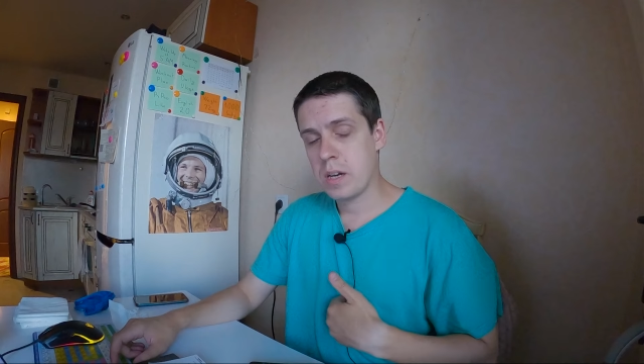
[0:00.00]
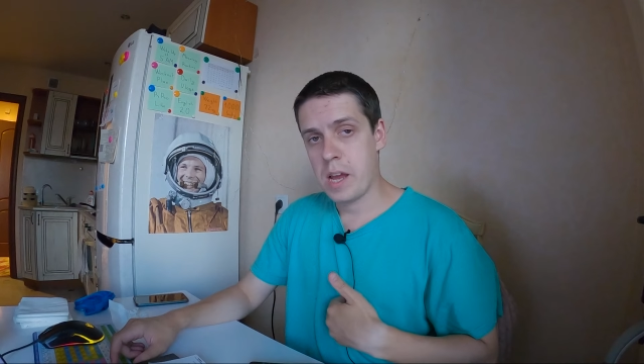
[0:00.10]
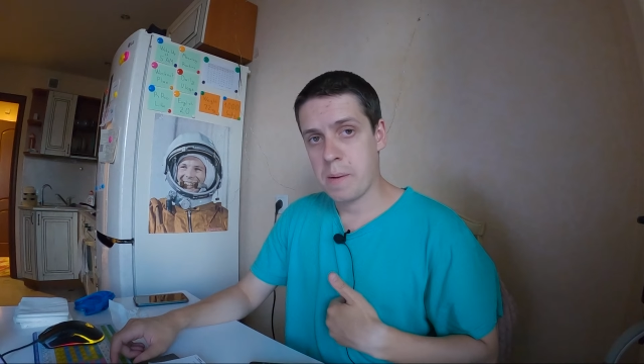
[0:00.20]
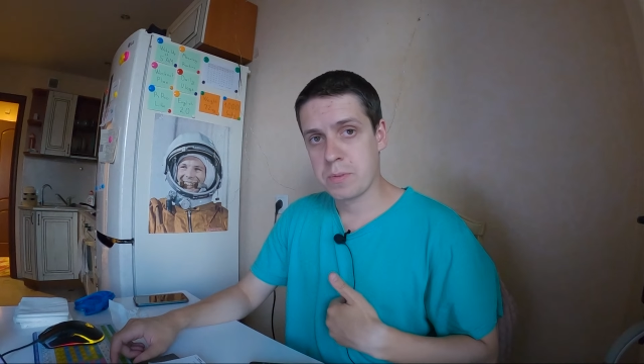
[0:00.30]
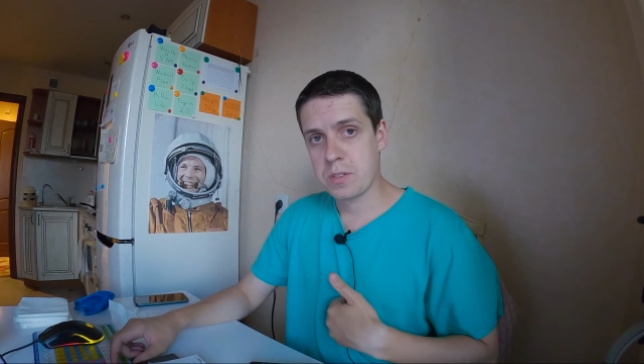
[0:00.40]

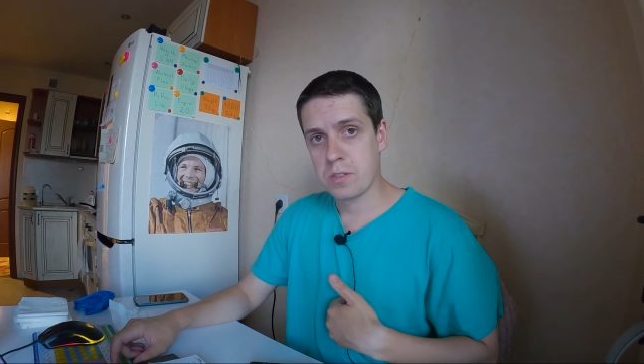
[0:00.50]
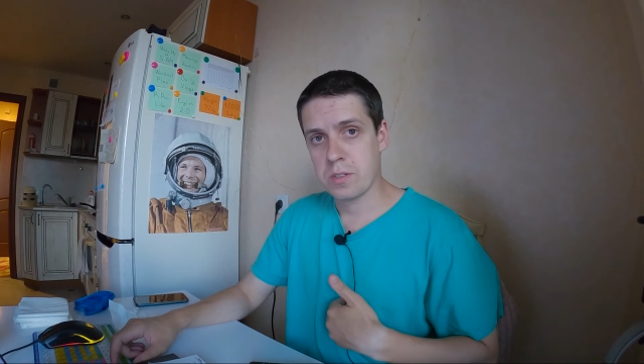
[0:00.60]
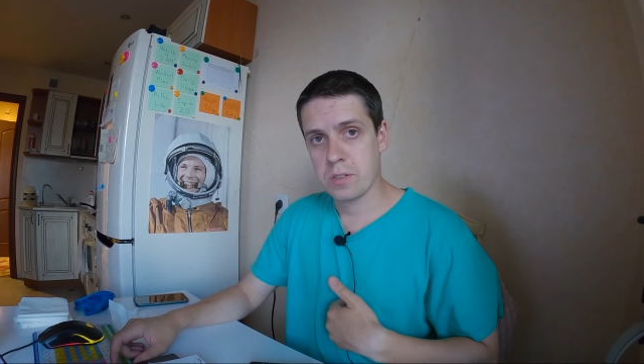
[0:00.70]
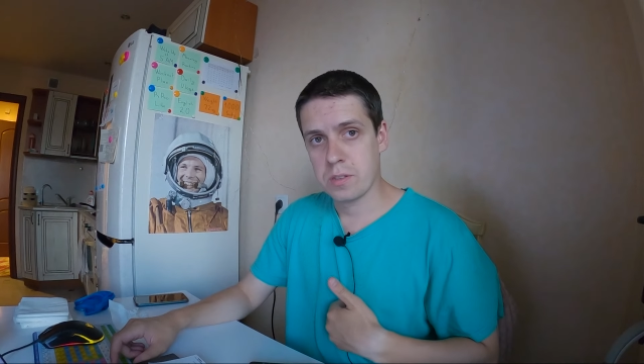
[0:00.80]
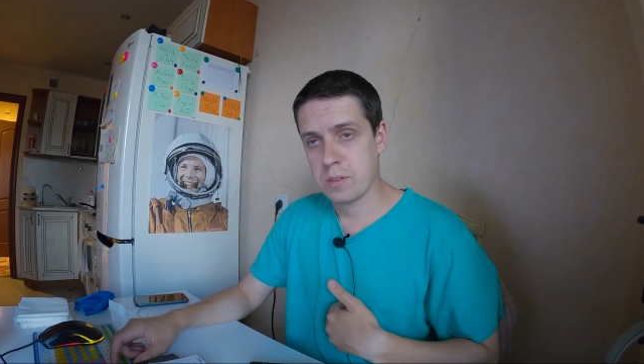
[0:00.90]
abs,
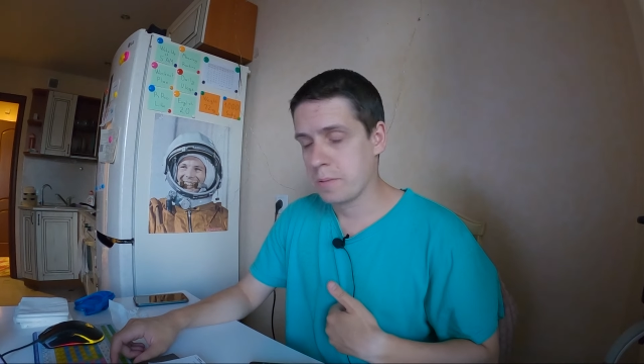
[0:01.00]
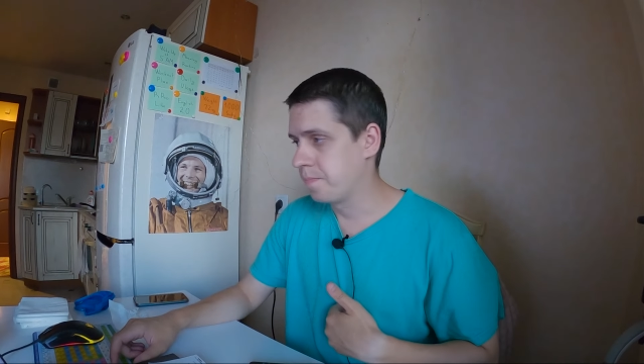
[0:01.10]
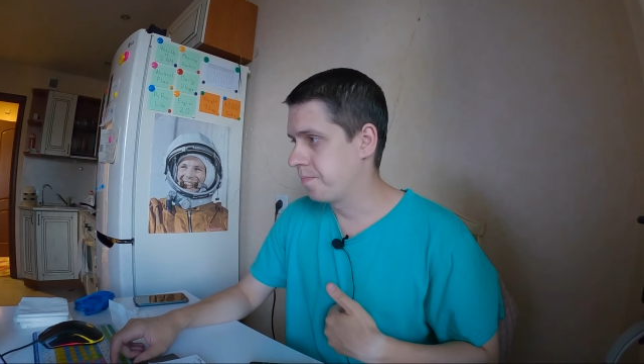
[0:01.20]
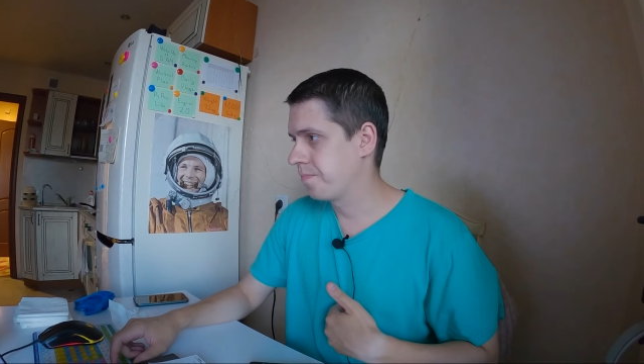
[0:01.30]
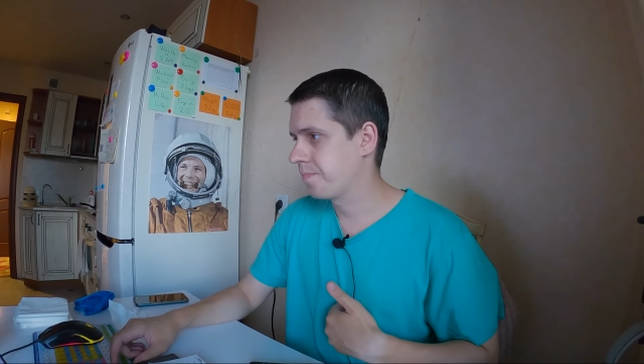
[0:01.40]
I
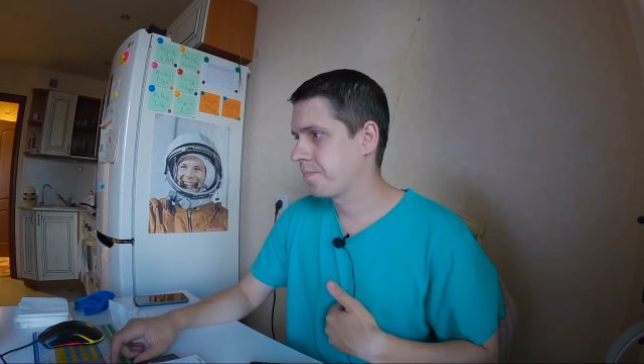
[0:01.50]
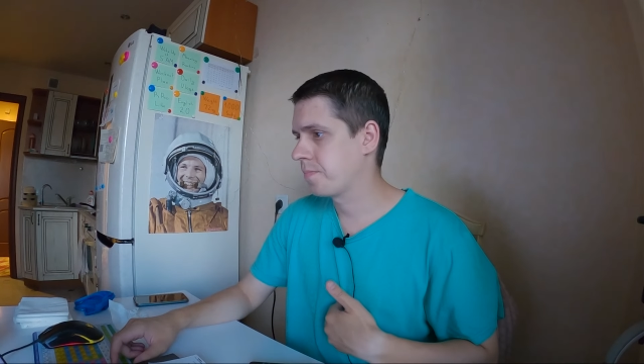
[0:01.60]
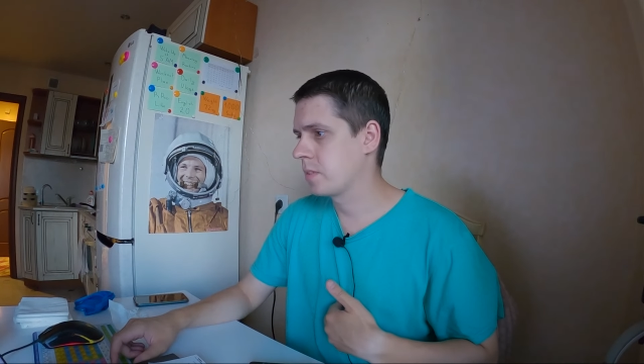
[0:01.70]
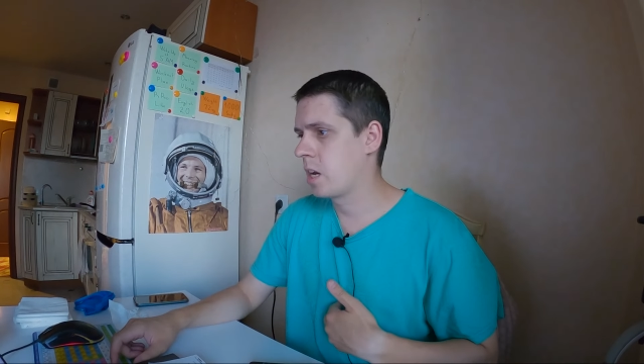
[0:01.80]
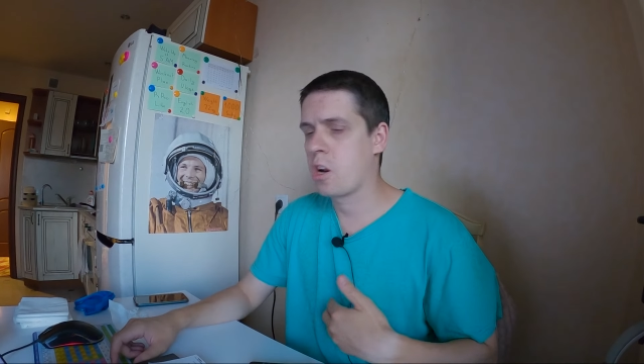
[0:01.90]

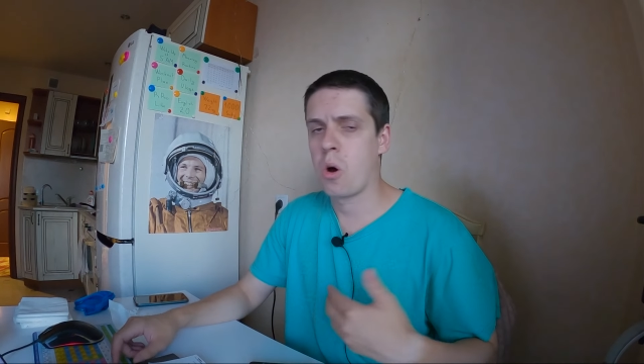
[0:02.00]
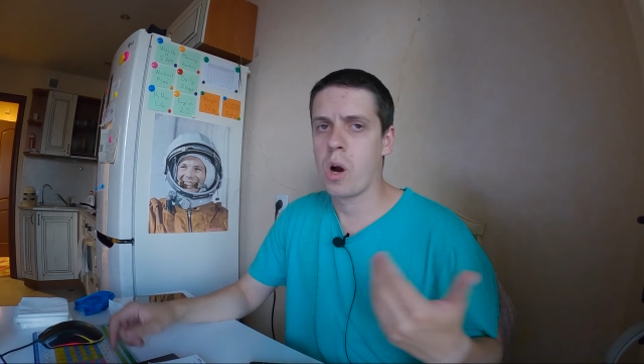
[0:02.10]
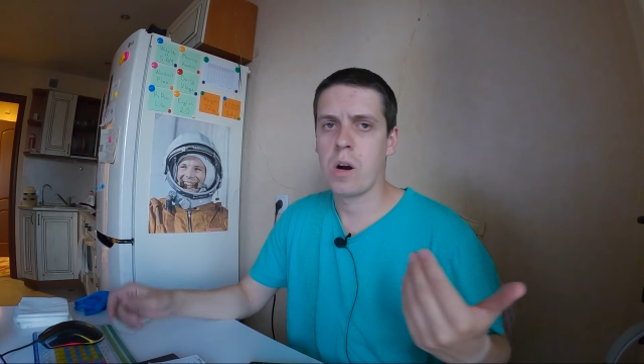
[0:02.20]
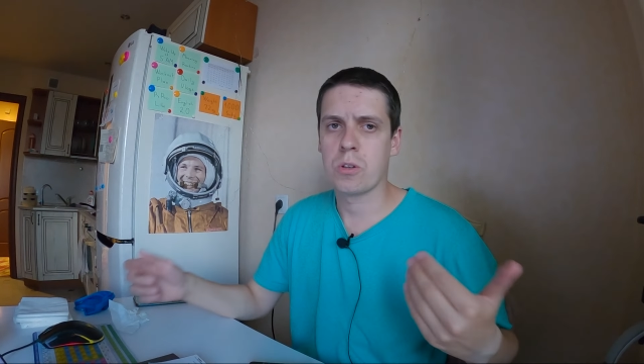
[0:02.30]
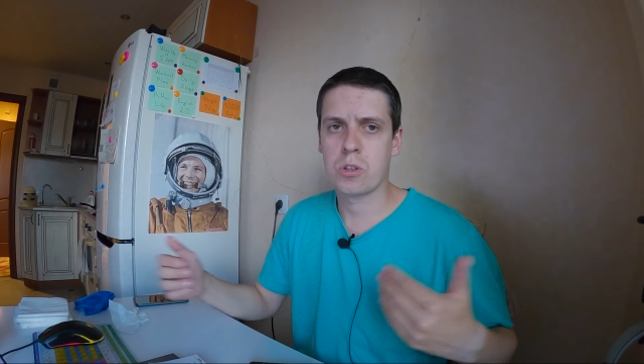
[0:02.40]
don't know
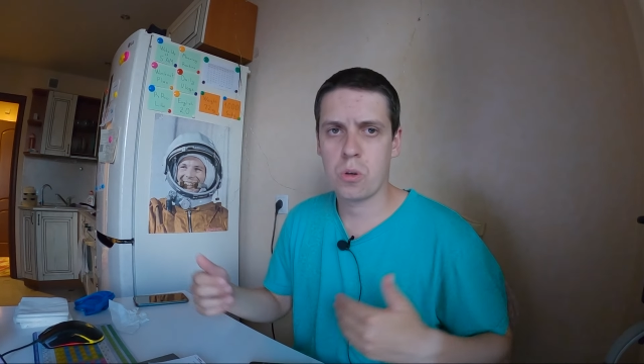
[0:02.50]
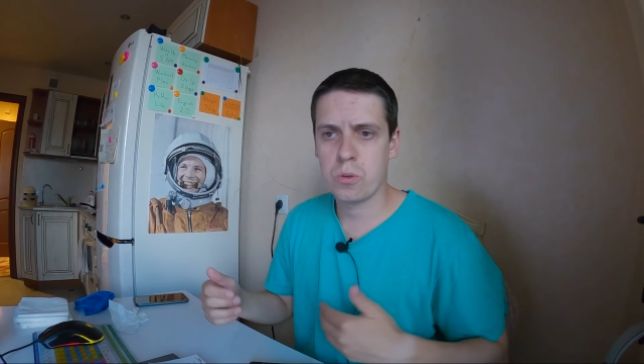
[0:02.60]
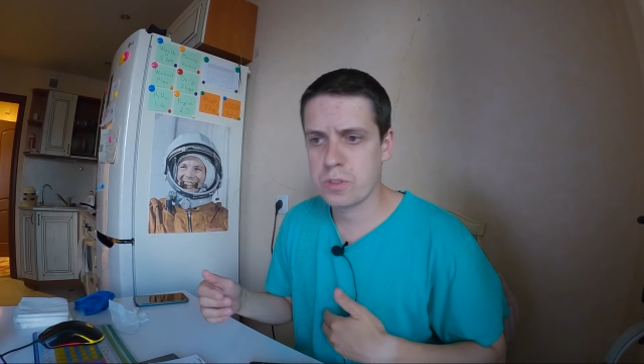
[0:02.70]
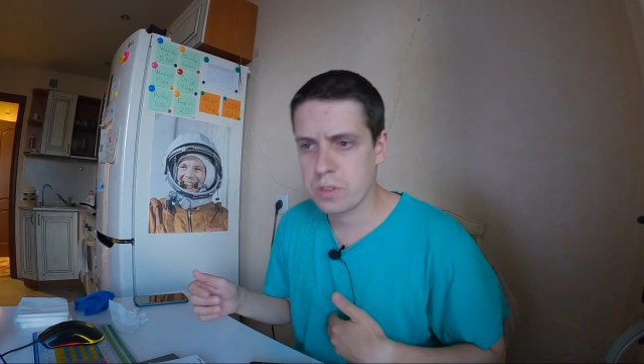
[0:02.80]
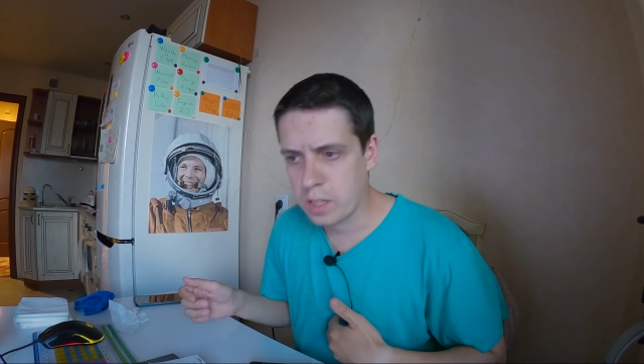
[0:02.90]
how it
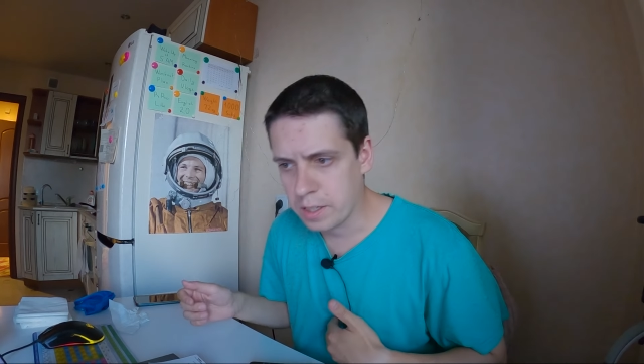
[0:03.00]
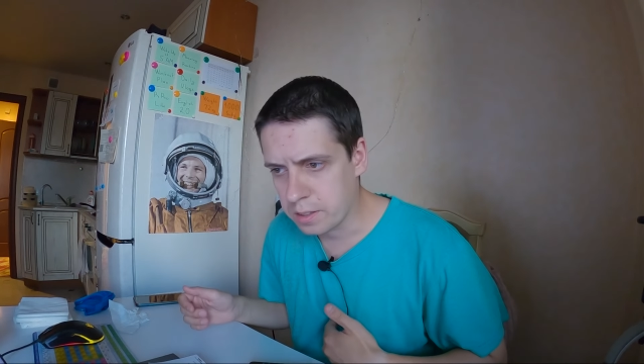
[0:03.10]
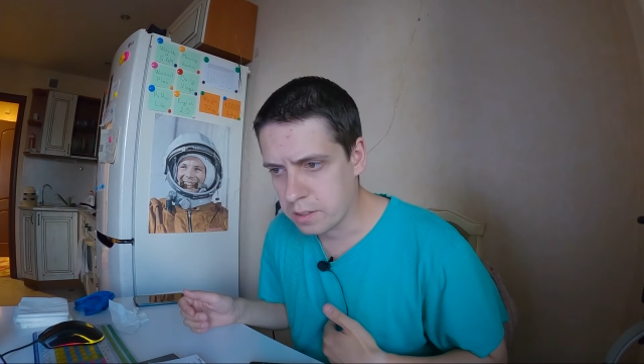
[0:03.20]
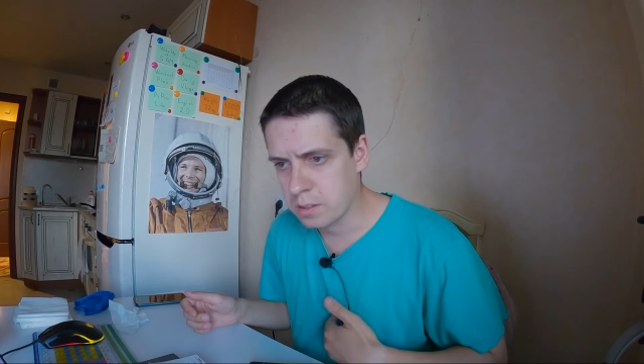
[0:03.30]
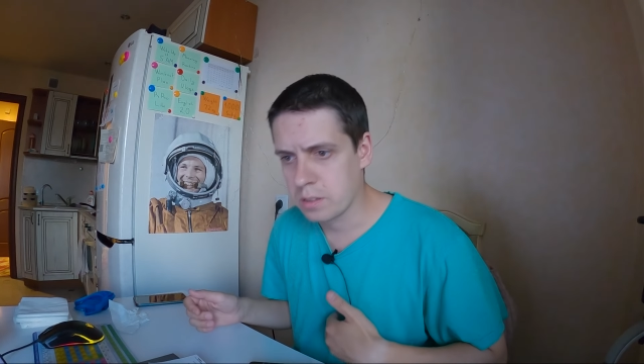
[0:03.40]
calls,
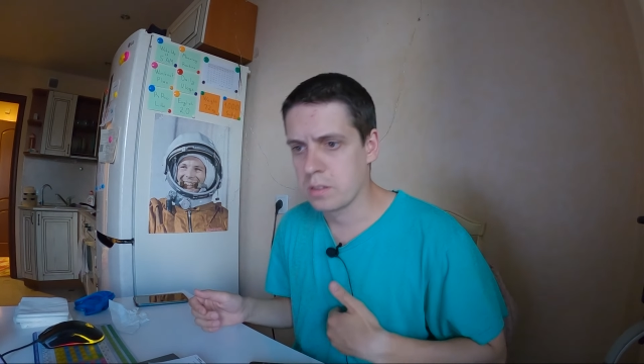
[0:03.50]
like